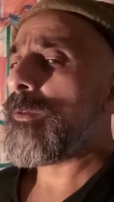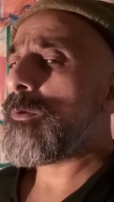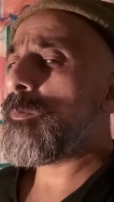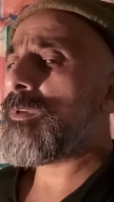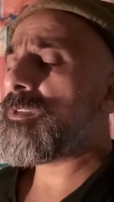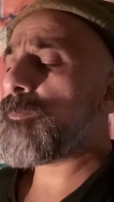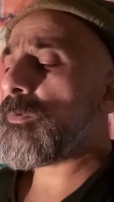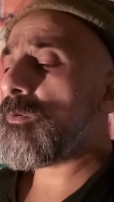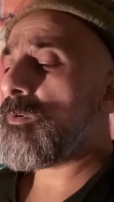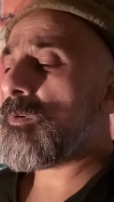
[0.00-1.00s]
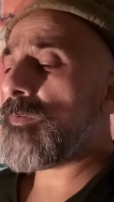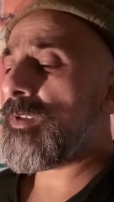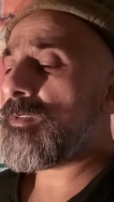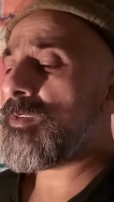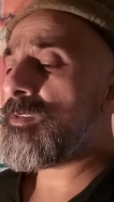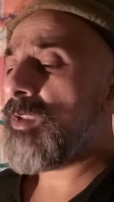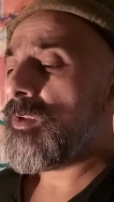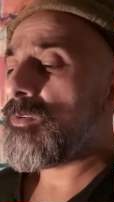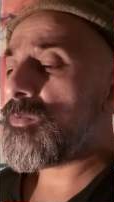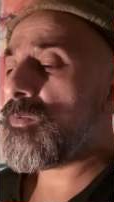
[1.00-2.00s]
who is pure and is
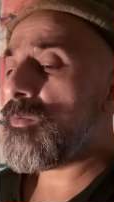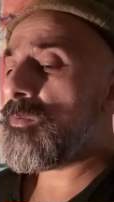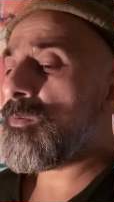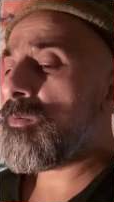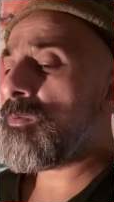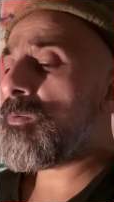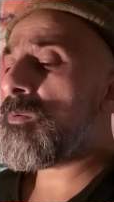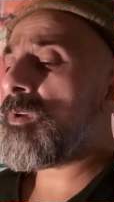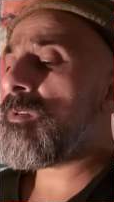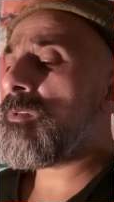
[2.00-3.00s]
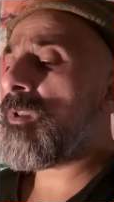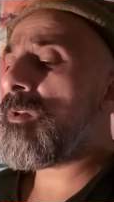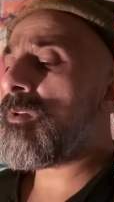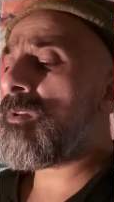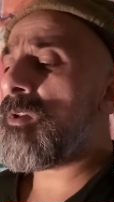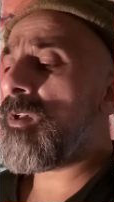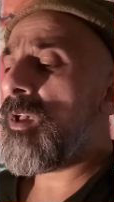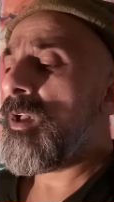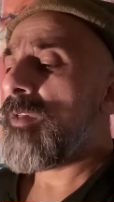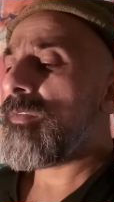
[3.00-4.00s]
true, Allah,
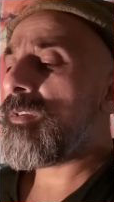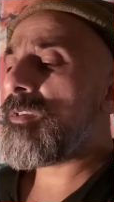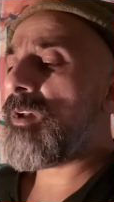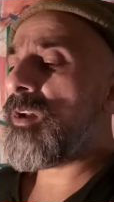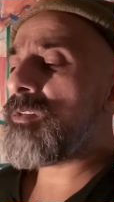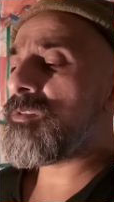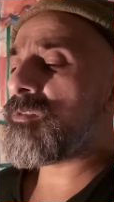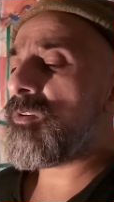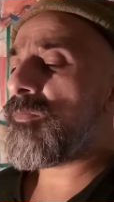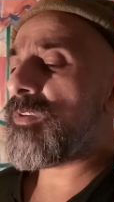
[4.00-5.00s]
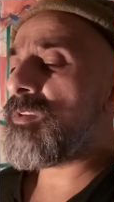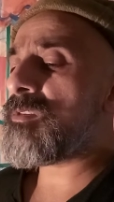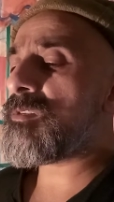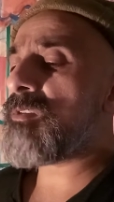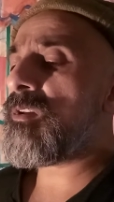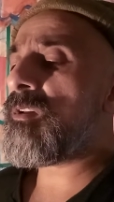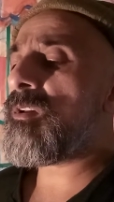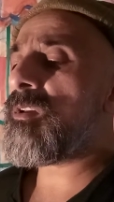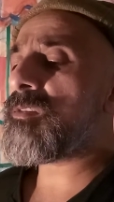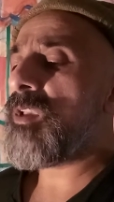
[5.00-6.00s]
the guidance of the
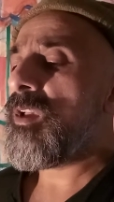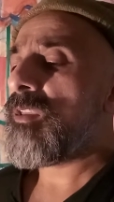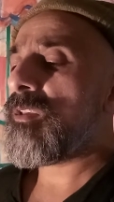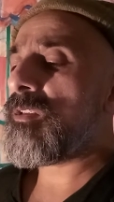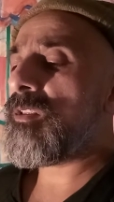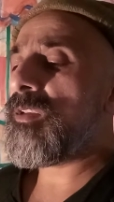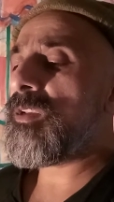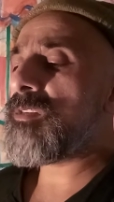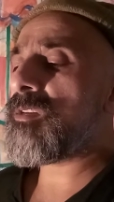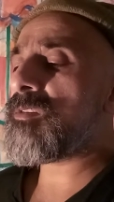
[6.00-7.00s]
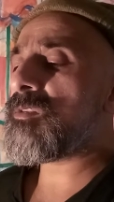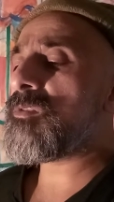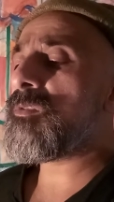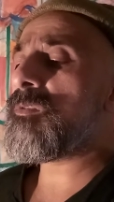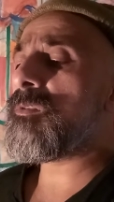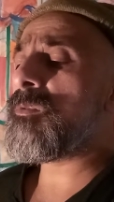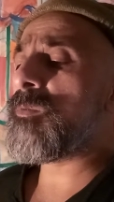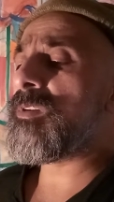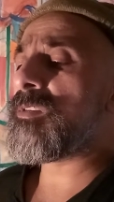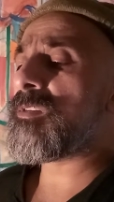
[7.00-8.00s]
stars that leads us to
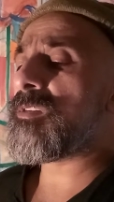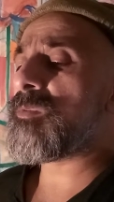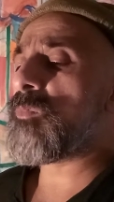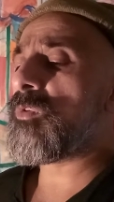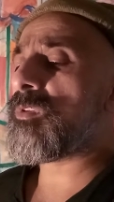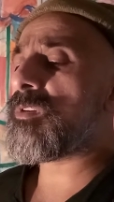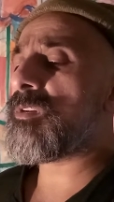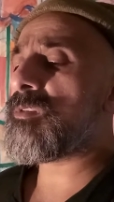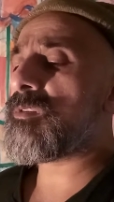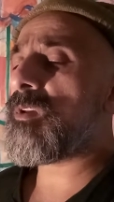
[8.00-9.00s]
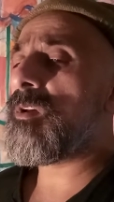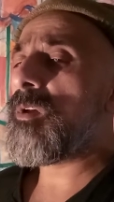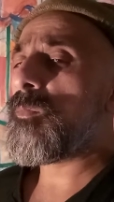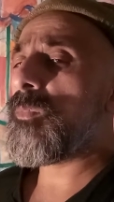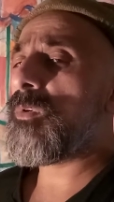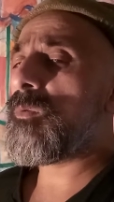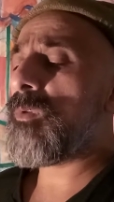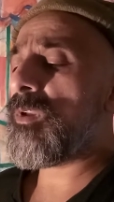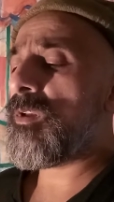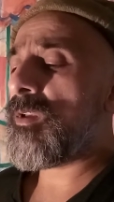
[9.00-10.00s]
you. It is Murtaza
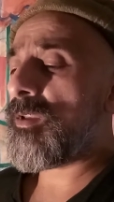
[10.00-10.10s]
Mola